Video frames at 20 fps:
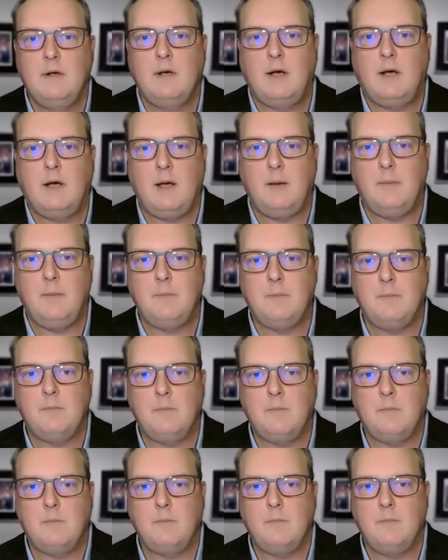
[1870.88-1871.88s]

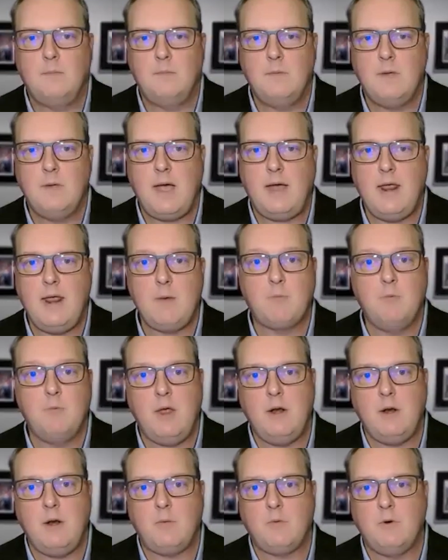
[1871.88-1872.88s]
Yeah, and
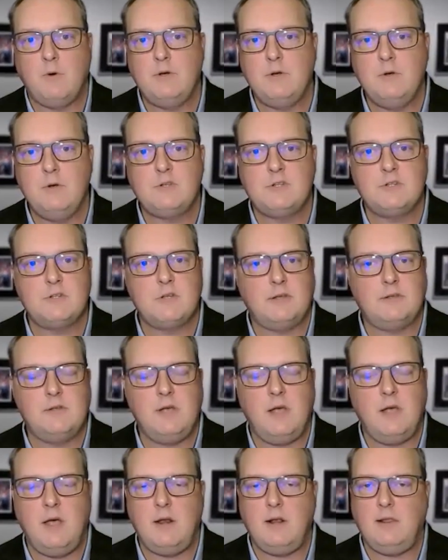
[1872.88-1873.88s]
it reduces a
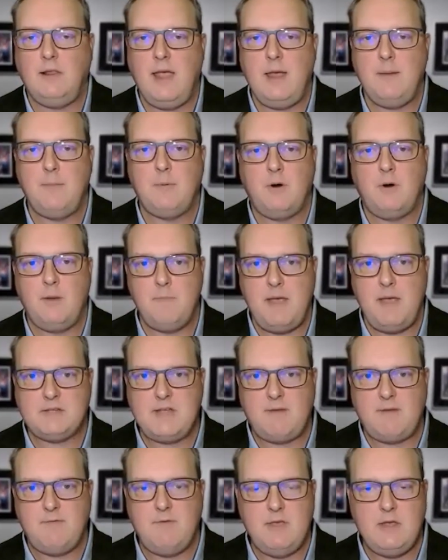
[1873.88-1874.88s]
ton of labor and
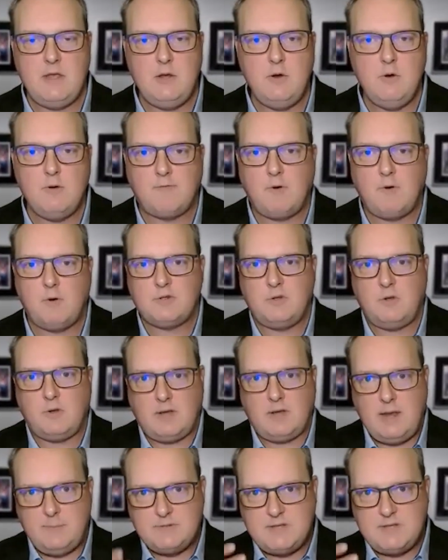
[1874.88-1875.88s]
makes everything universal.
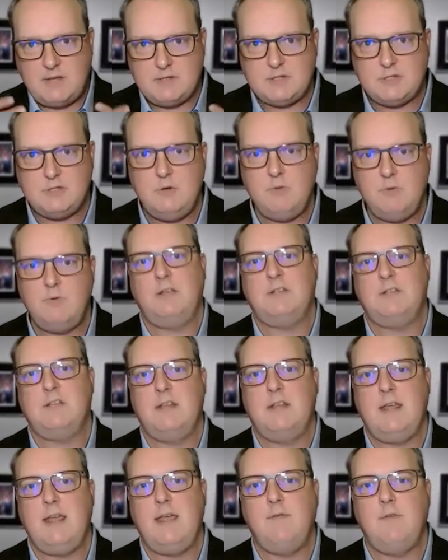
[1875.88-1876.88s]
It keeps that suit nice
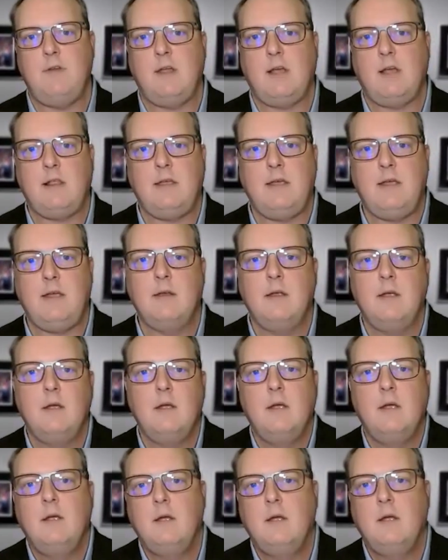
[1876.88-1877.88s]
and even and clean.
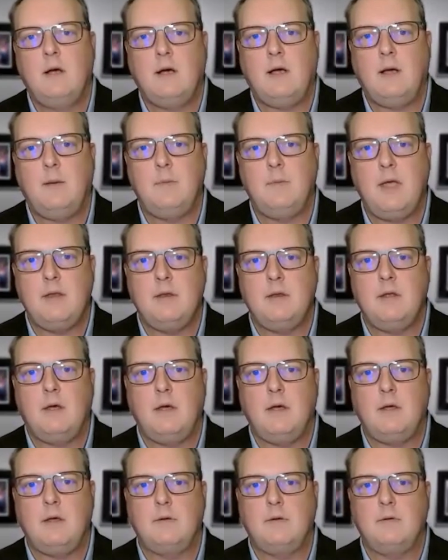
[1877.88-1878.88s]
And
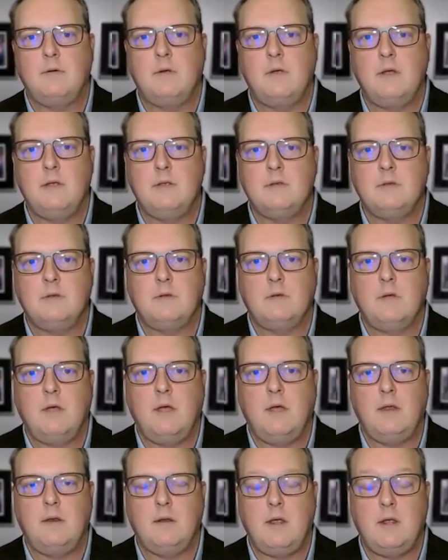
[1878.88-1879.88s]

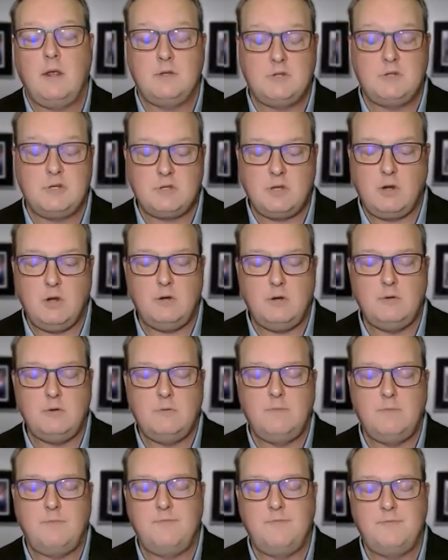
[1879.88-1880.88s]
it's just a
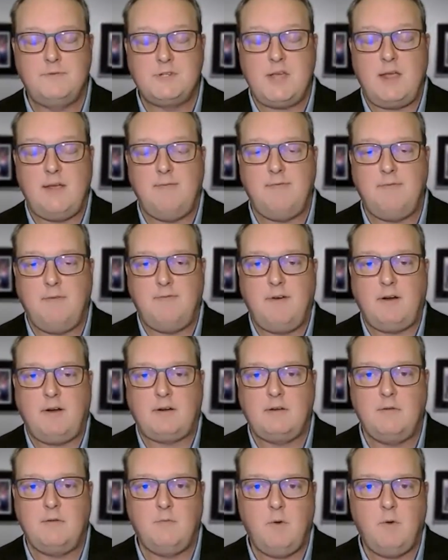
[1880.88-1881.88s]
good, safe,
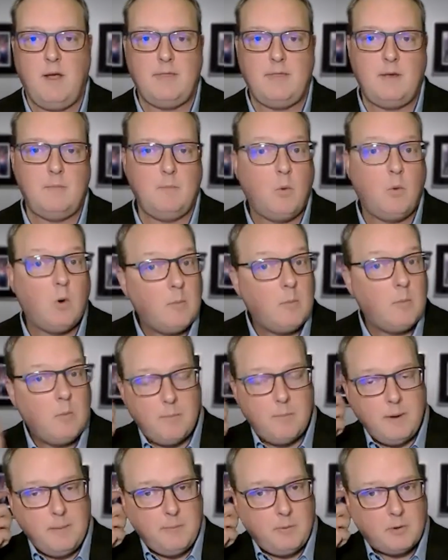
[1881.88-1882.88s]
effective way that more and
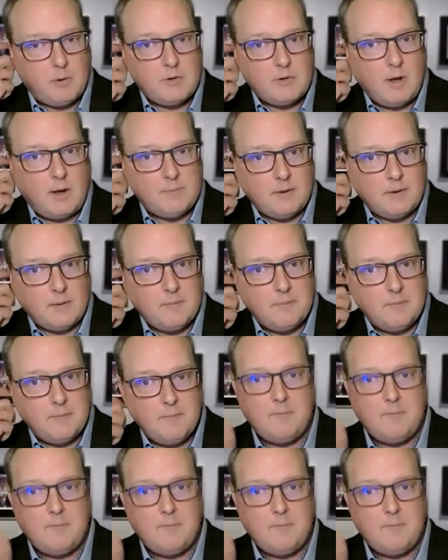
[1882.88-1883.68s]
more people are adopting.